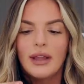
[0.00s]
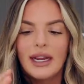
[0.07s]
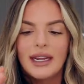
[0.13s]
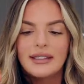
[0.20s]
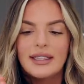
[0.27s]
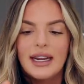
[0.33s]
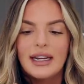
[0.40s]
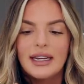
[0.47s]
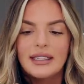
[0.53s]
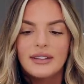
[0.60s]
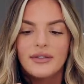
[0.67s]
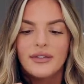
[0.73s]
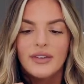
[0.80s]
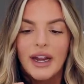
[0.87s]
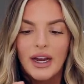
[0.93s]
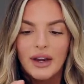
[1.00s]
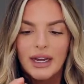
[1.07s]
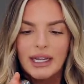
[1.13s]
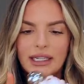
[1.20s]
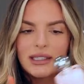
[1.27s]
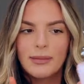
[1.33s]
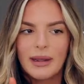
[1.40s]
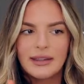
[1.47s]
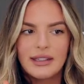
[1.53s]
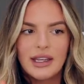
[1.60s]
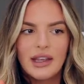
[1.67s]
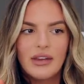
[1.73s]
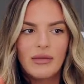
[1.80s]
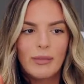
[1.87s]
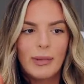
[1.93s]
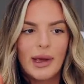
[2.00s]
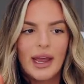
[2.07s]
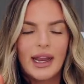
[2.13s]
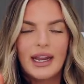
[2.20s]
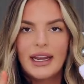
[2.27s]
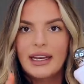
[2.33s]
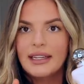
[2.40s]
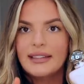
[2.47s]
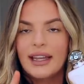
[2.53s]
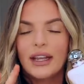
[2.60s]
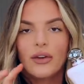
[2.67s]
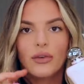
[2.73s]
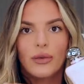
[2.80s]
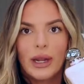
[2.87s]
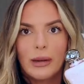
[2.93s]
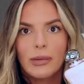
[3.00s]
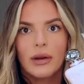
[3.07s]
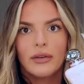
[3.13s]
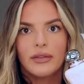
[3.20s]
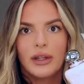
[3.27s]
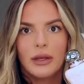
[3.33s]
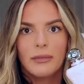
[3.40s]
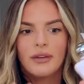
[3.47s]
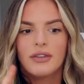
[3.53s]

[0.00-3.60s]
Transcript: Like I said, it is very expensive, but it is a great perfume.